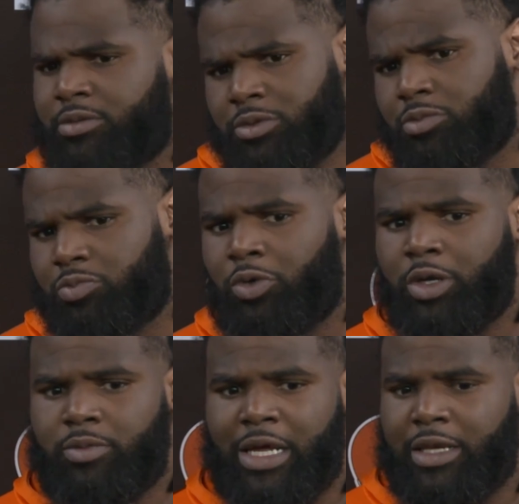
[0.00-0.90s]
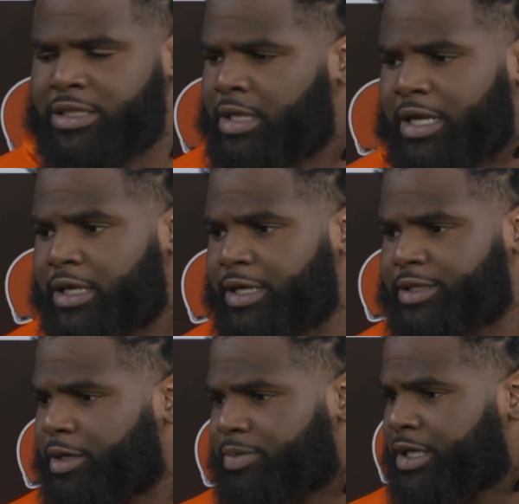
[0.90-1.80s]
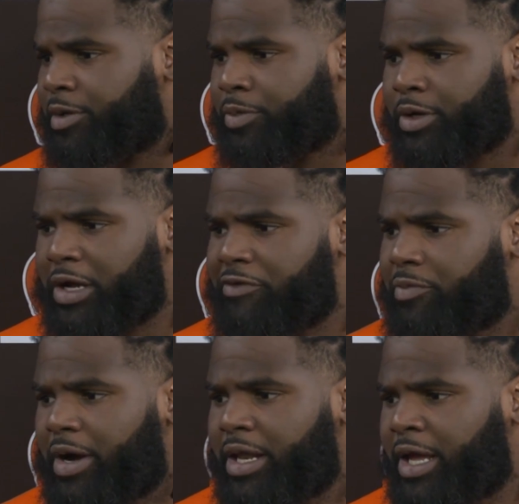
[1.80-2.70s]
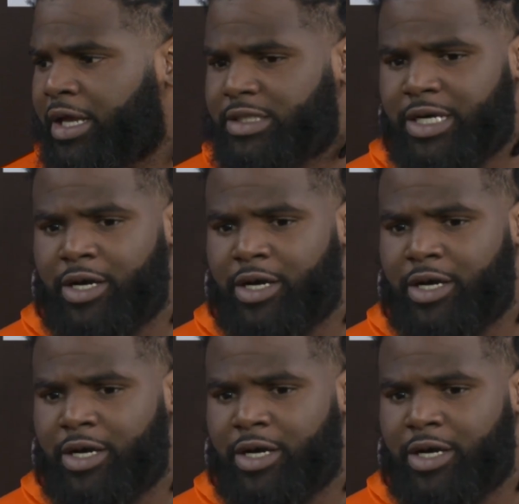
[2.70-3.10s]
It's not a clicked up team here. Everybody hangs